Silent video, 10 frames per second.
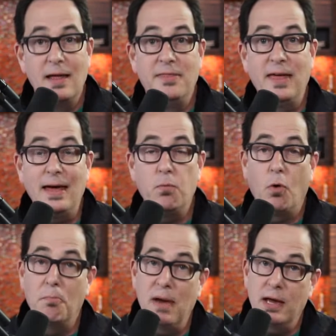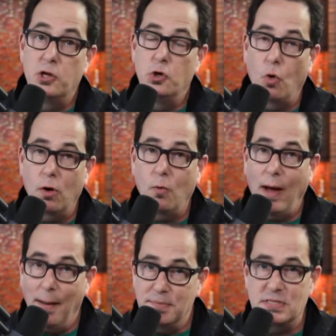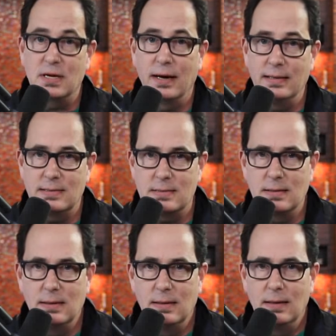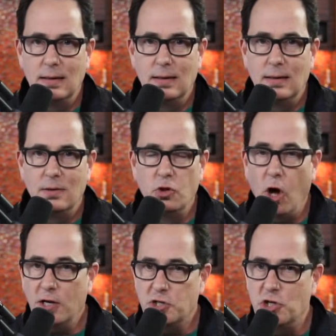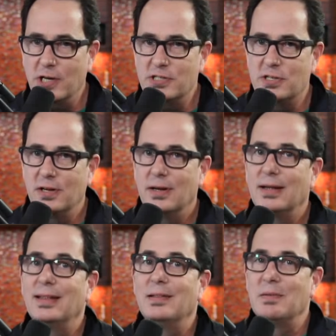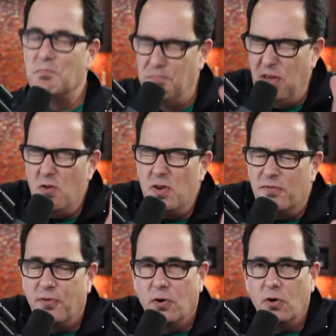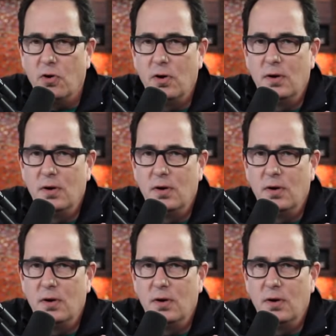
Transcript: They will make your websites not just beautiful,